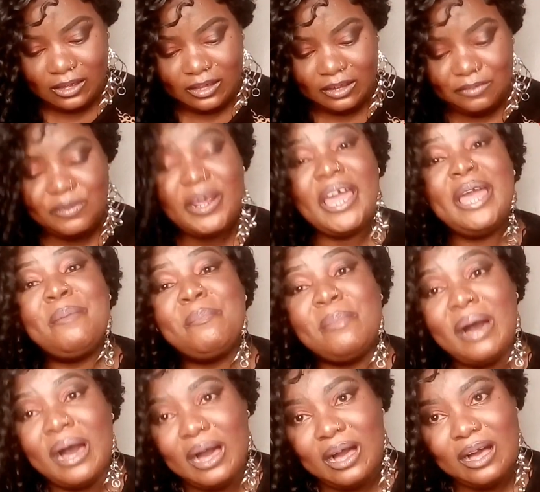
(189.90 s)

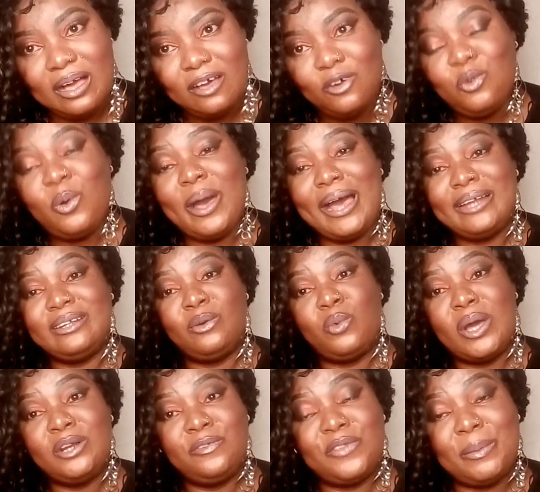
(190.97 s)
Rema, who had
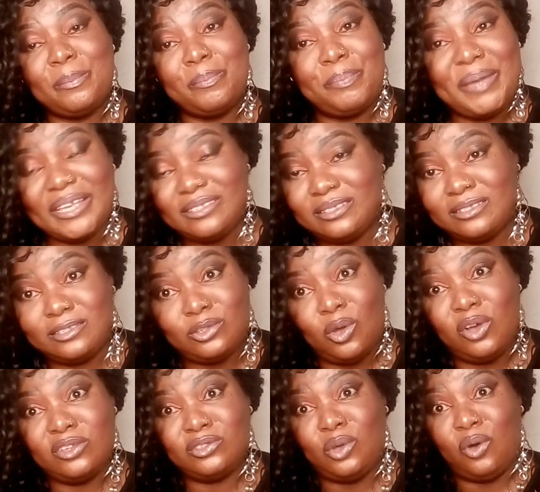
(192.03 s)
one of the best
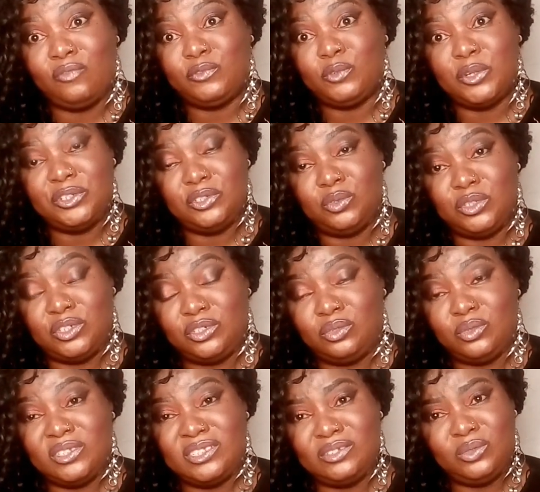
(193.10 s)
songs of
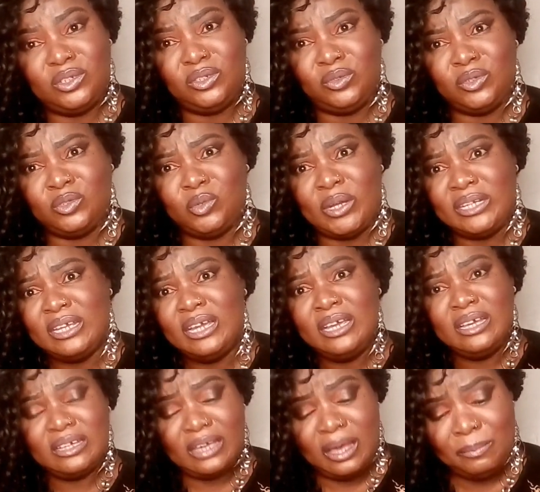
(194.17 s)
2022, is it 2021?
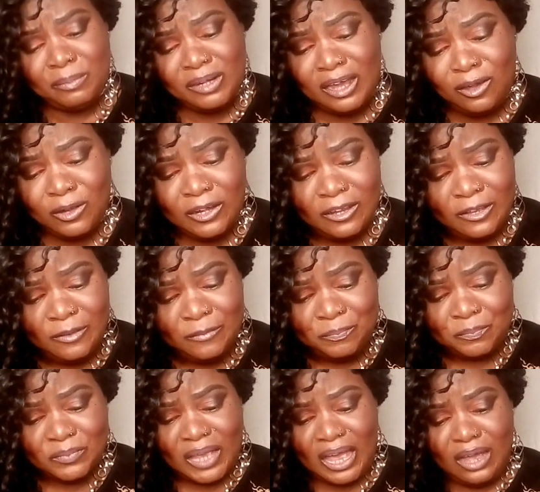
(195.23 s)
Calm down.
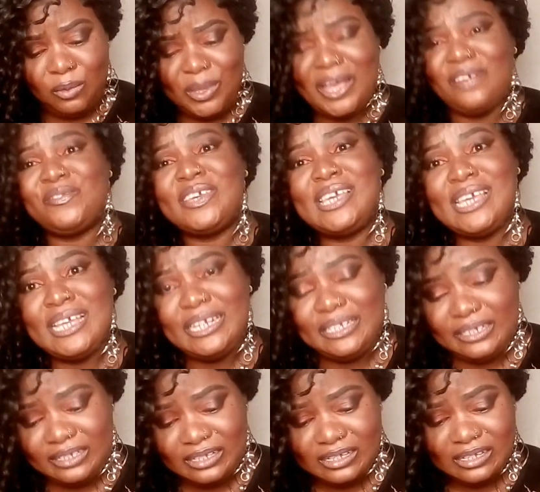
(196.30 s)
We have
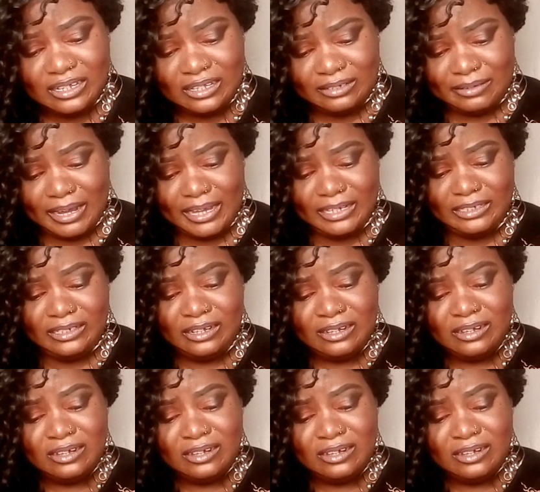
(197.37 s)
Kiddy, right?